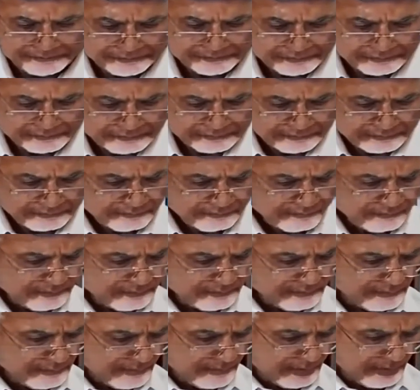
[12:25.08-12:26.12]

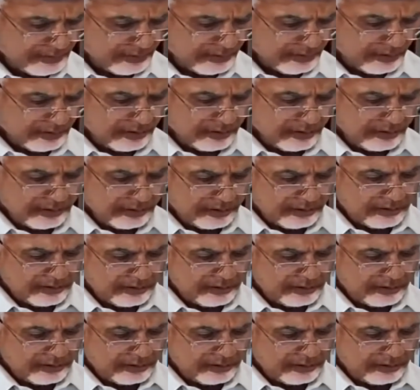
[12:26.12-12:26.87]
Nobody speaks.